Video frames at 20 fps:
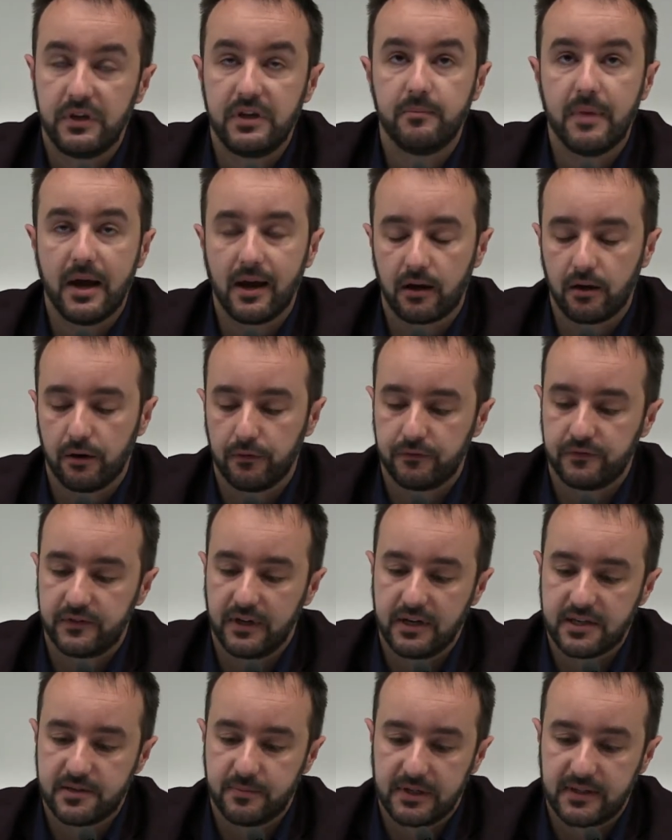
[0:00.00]
feedback
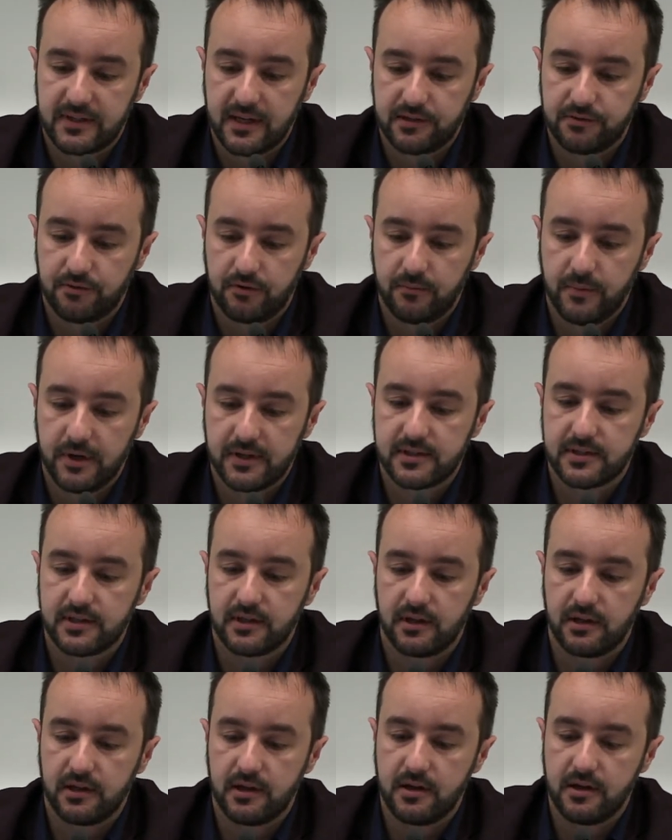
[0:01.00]
of telespectator,
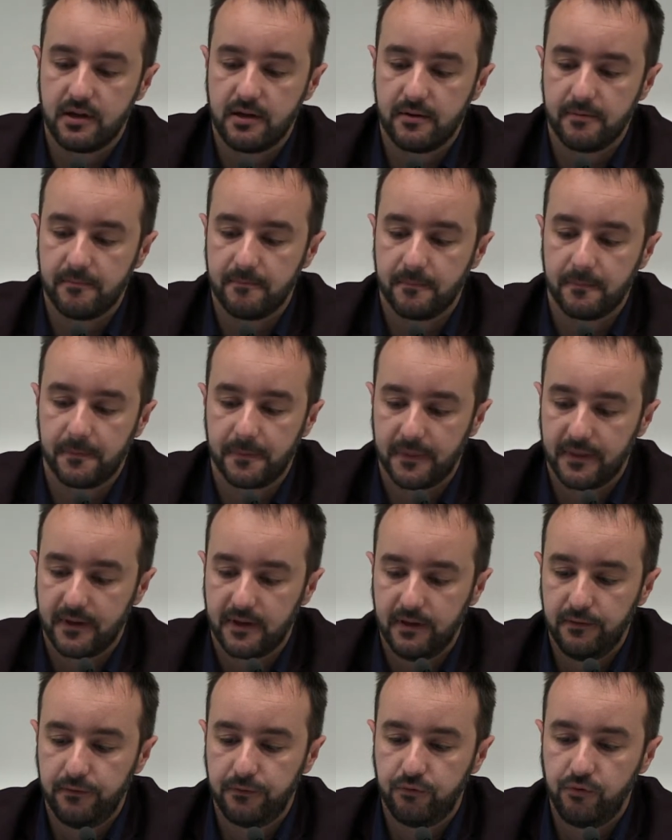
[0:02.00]
but
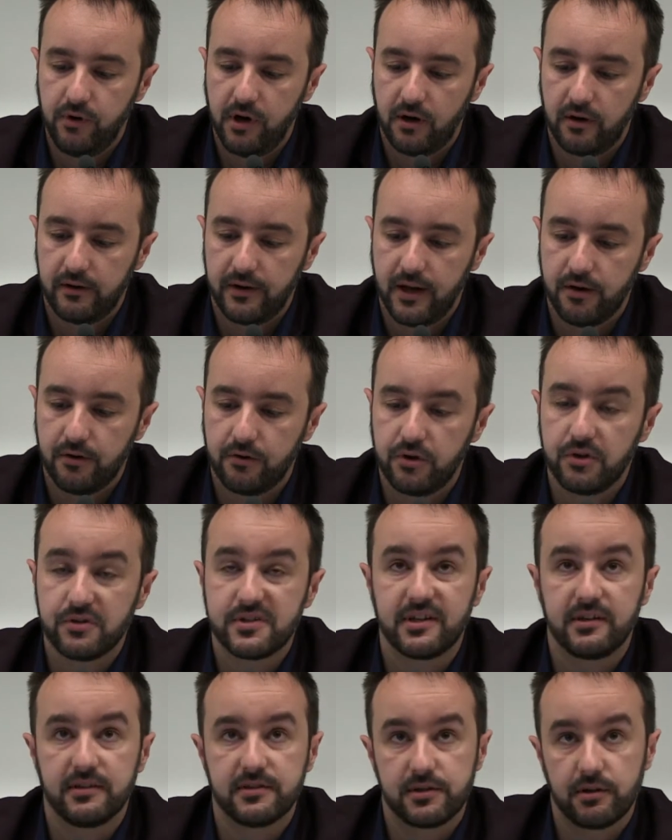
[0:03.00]
if we are now
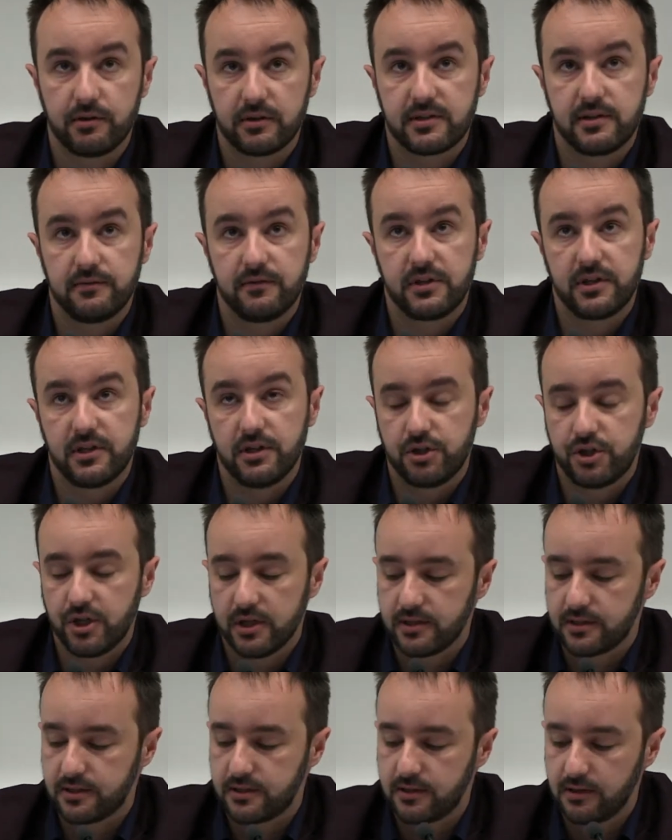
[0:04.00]
using
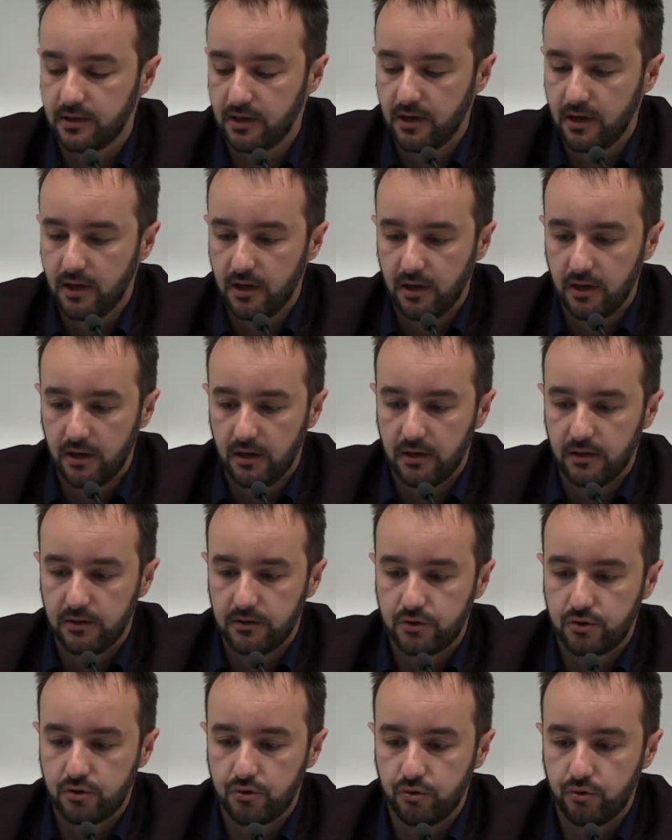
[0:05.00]
interactivity just
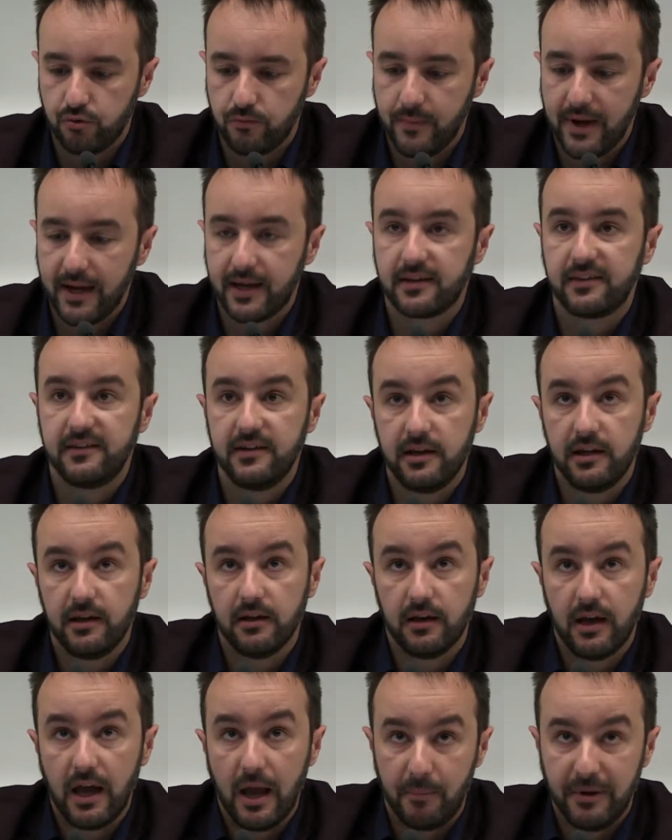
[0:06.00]
to make
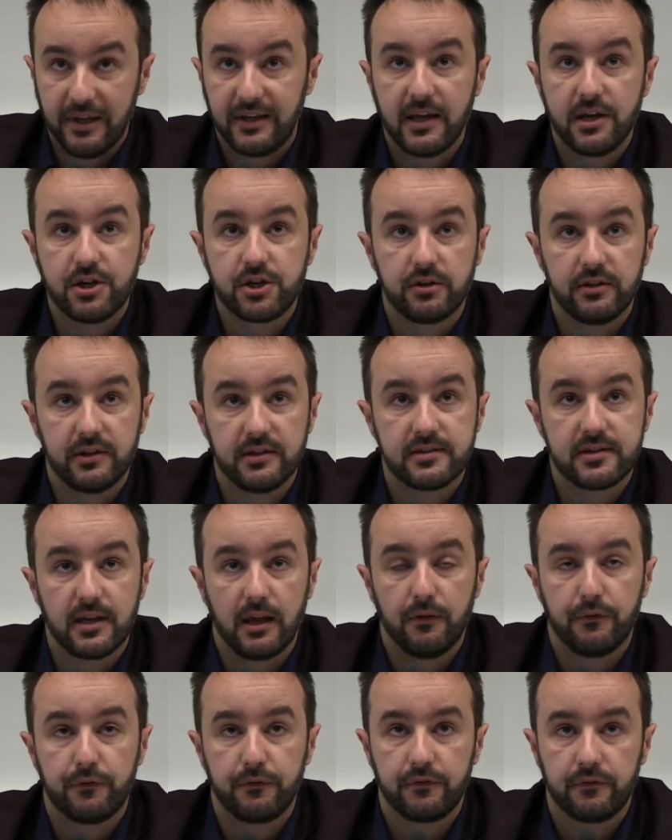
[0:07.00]
the application
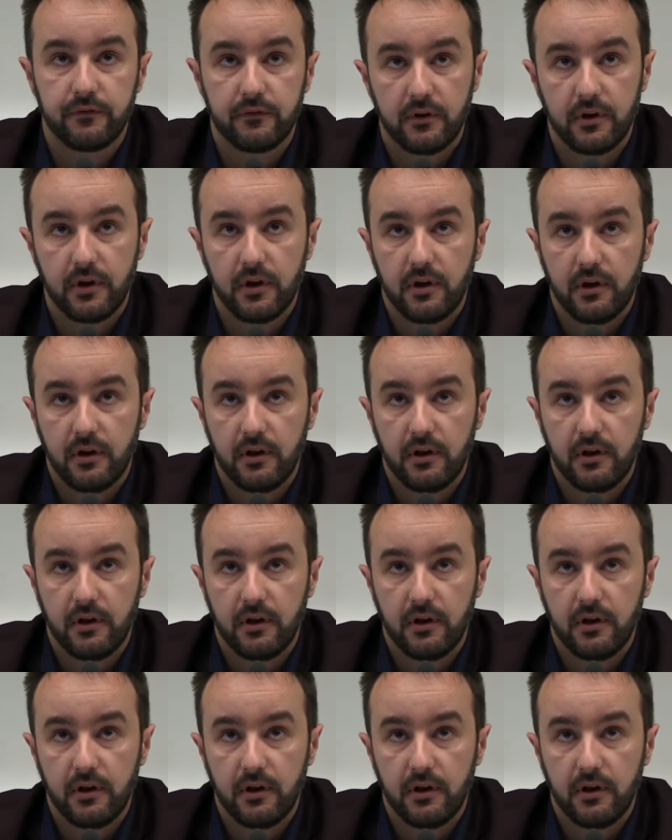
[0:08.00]
itself